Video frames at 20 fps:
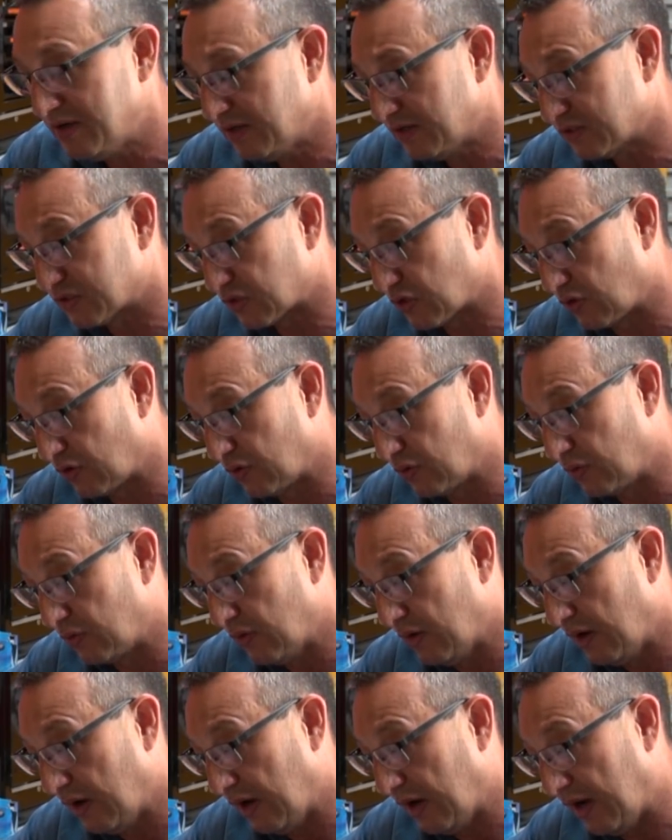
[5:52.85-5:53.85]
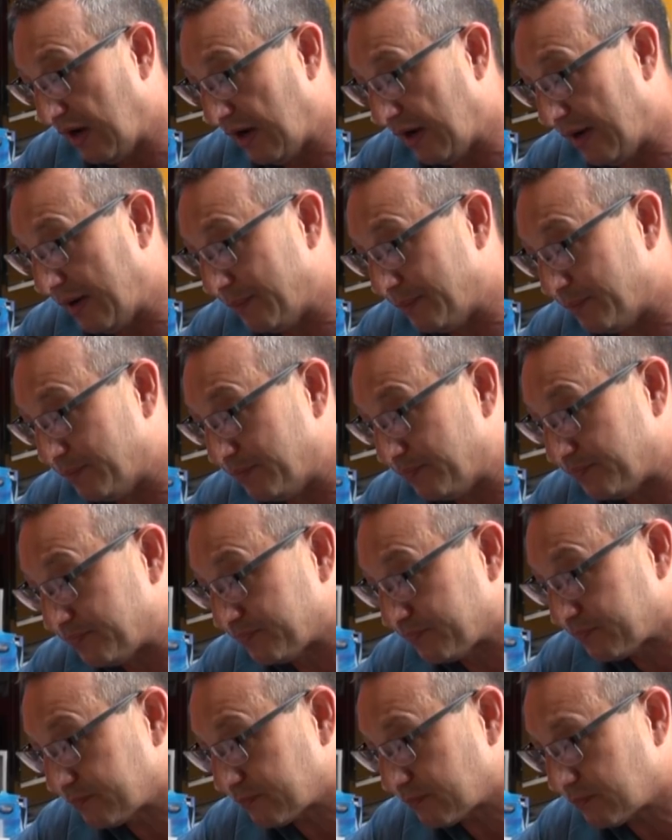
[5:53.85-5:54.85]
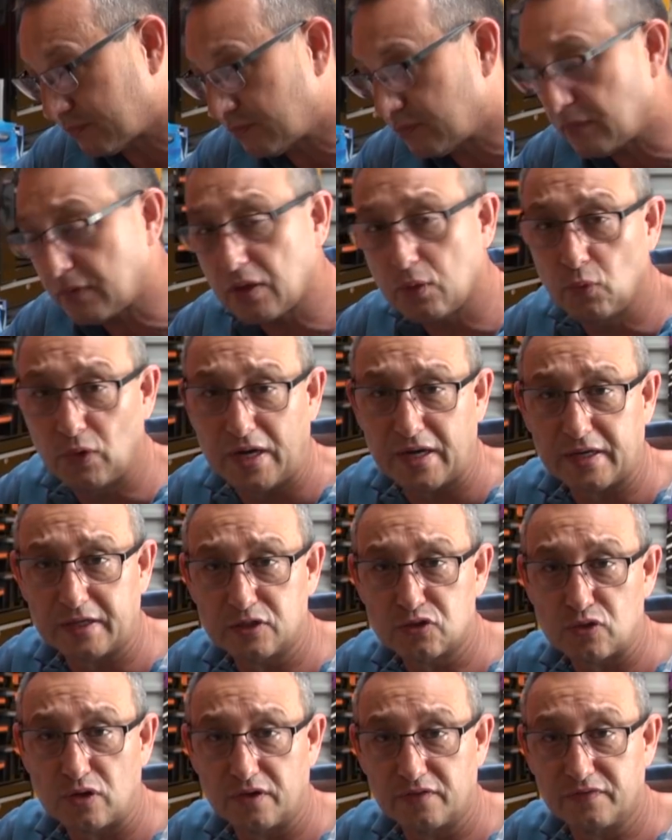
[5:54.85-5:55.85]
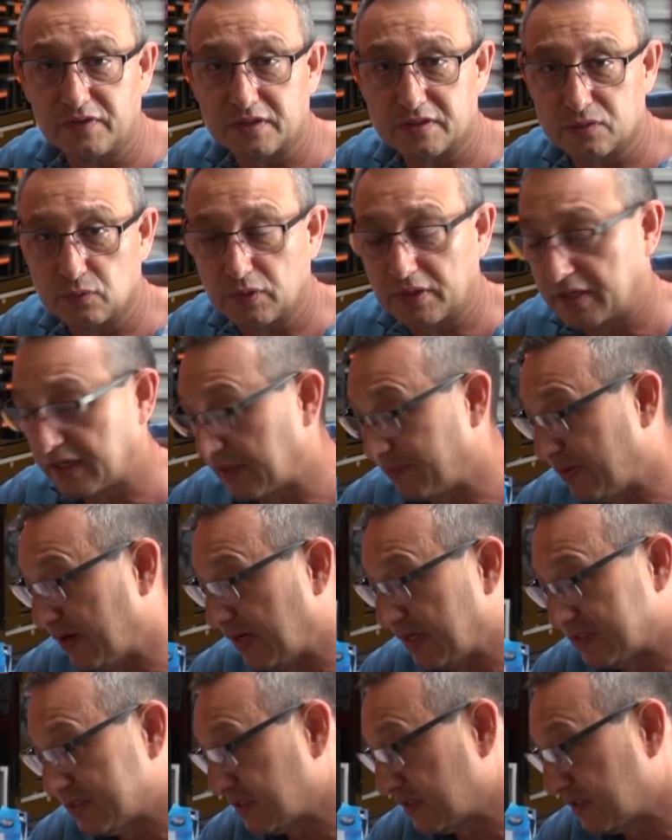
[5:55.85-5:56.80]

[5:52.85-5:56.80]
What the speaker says: So we are going to try and fix it. We're going to get parts.